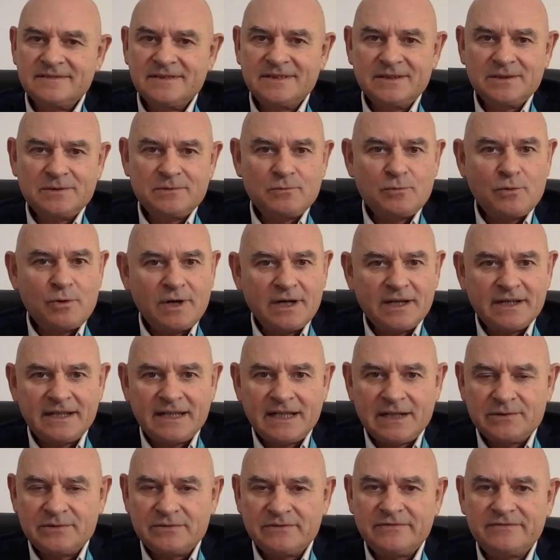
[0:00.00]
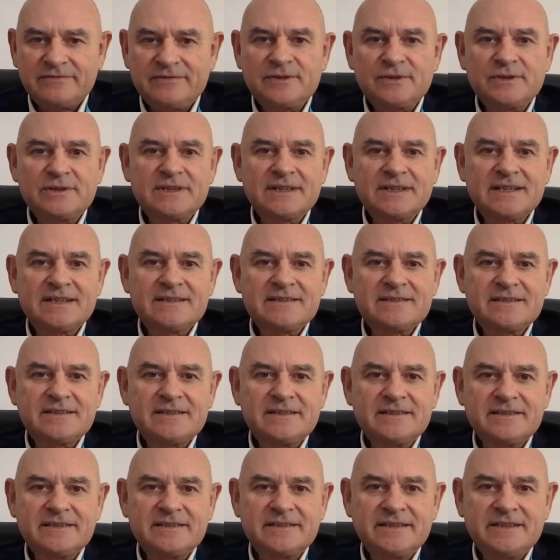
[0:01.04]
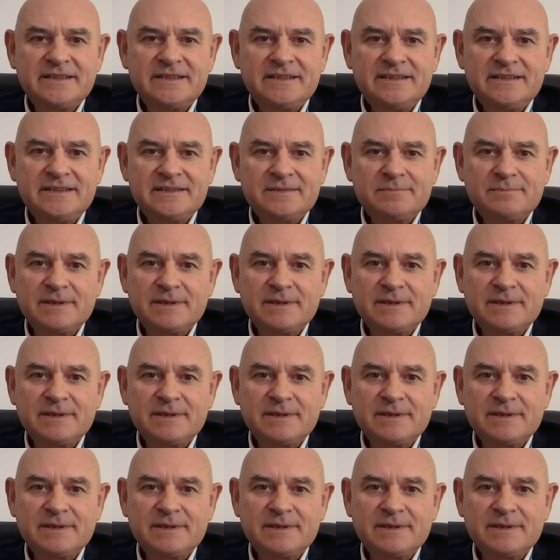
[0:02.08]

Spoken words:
you know, one out of four has the disease,